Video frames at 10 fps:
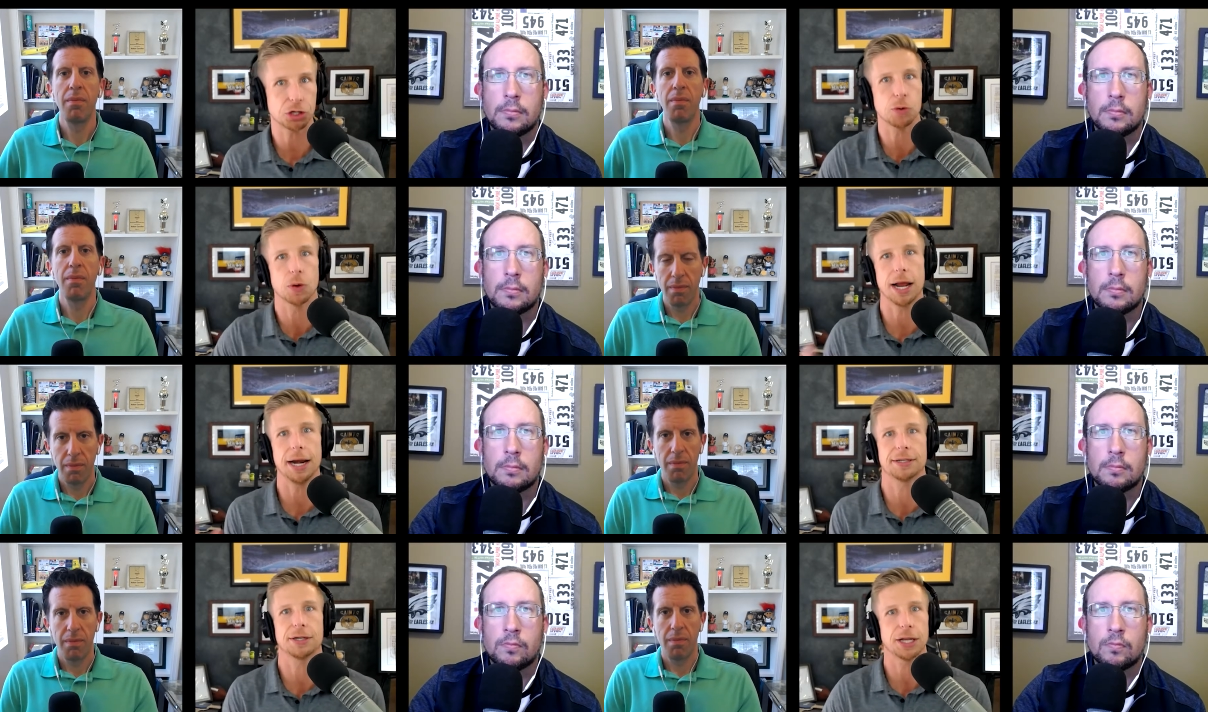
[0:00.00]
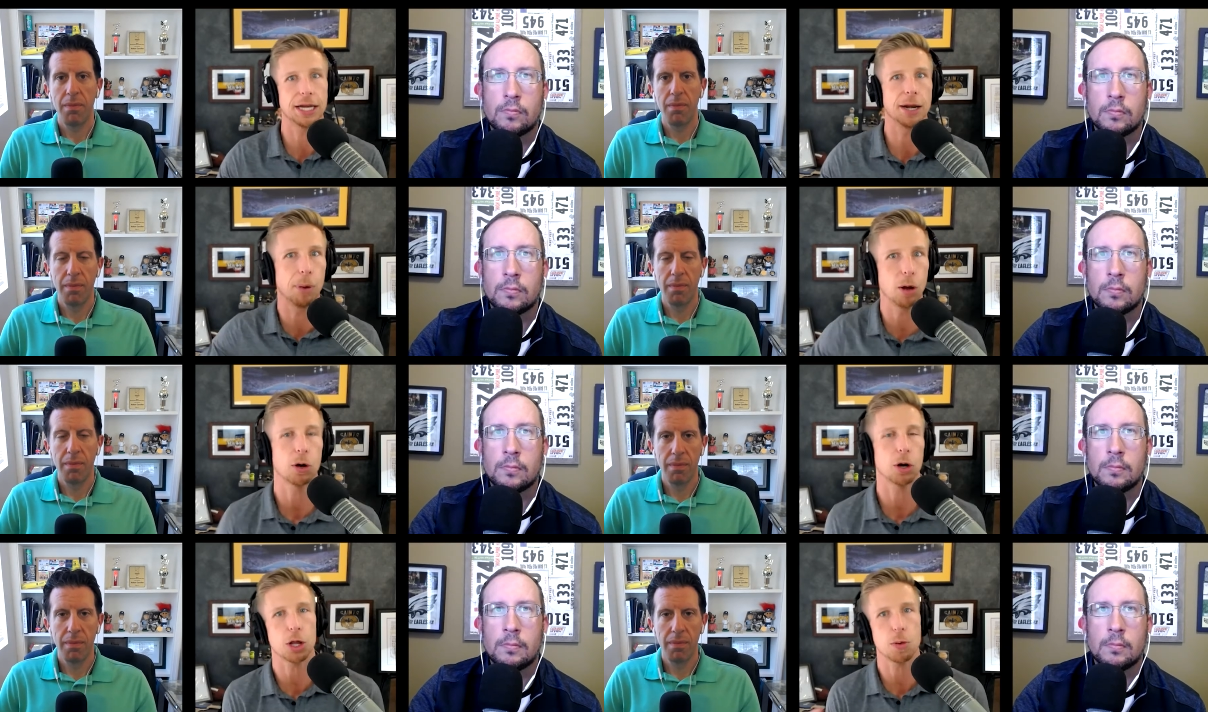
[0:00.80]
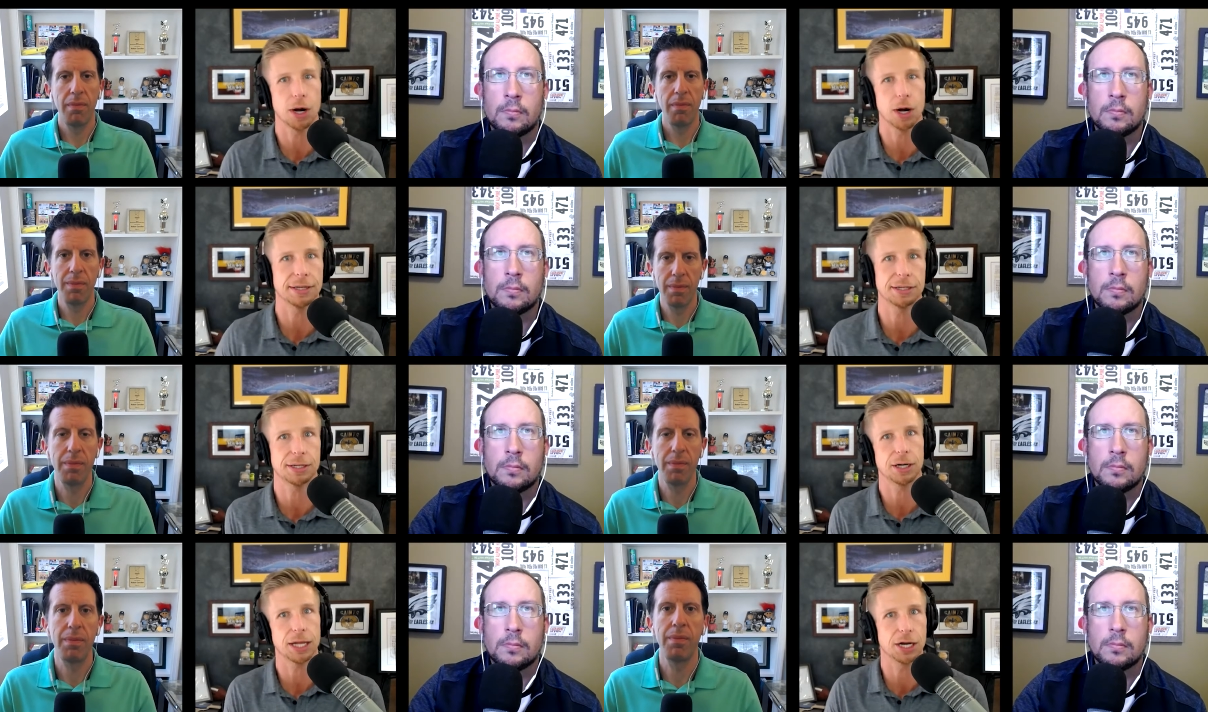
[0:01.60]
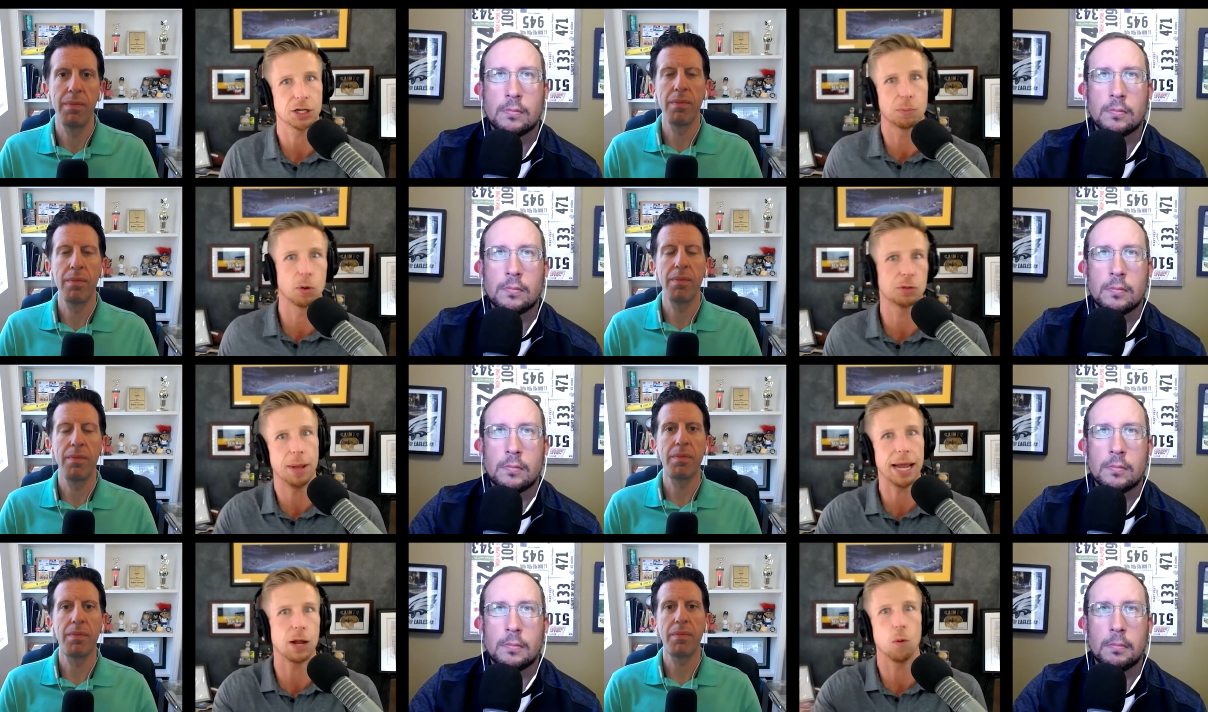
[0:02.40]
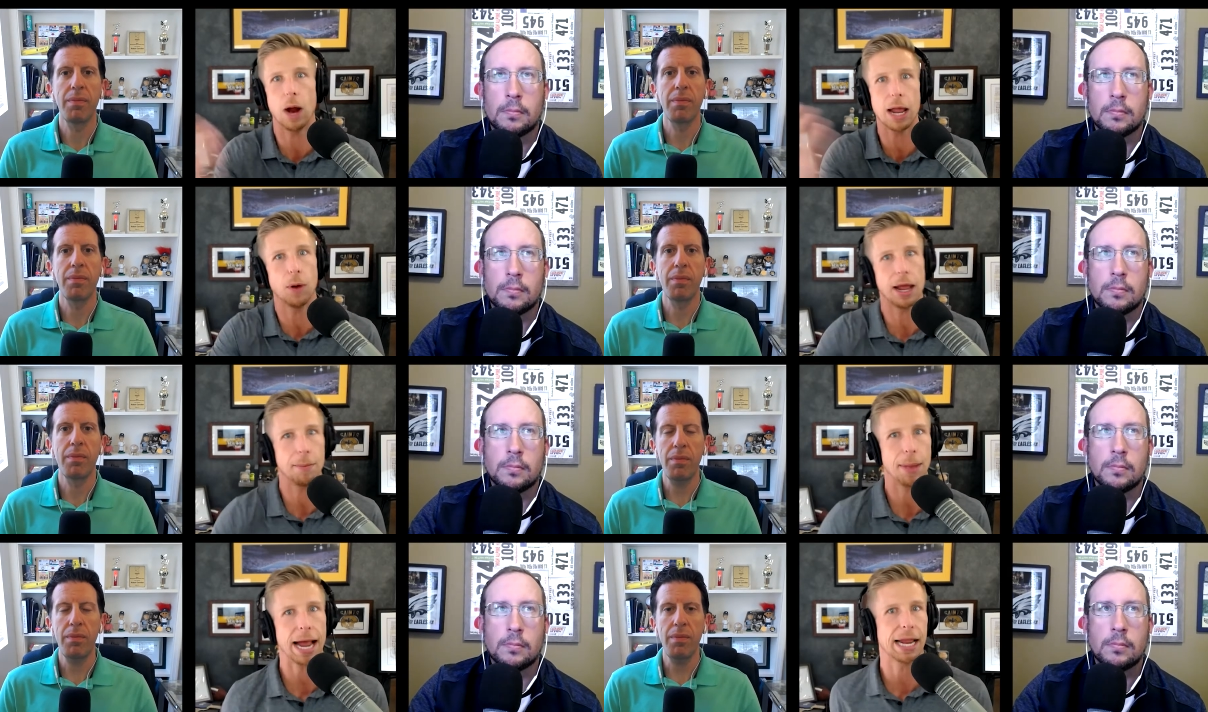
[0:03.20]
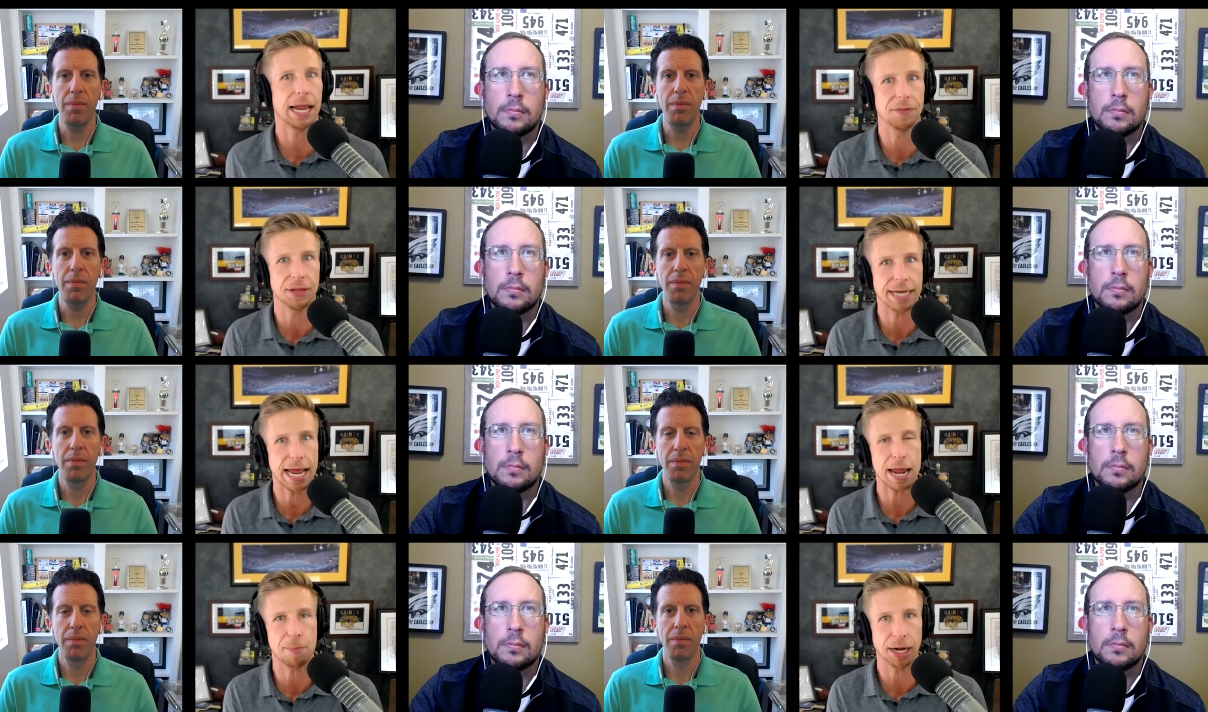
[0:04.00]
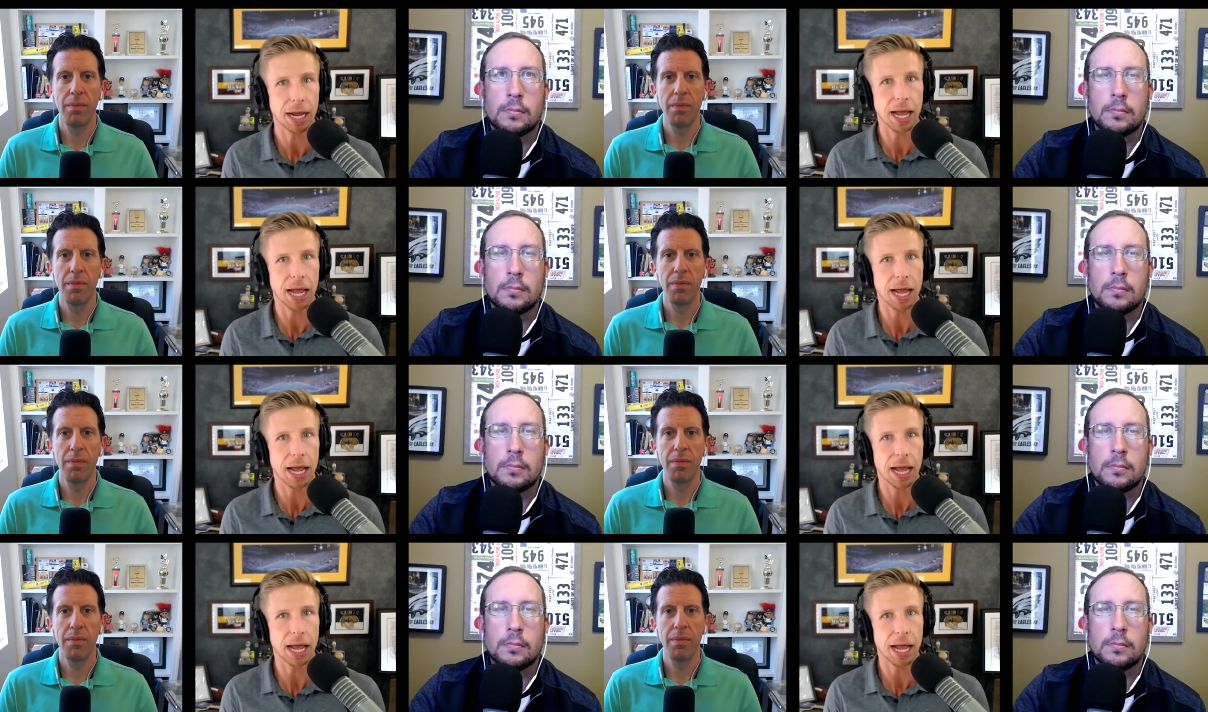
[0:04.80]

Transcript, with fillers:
Speaker 1: you were not necessarily into poker, you weren't necessarily into sports betting way way back in the day, but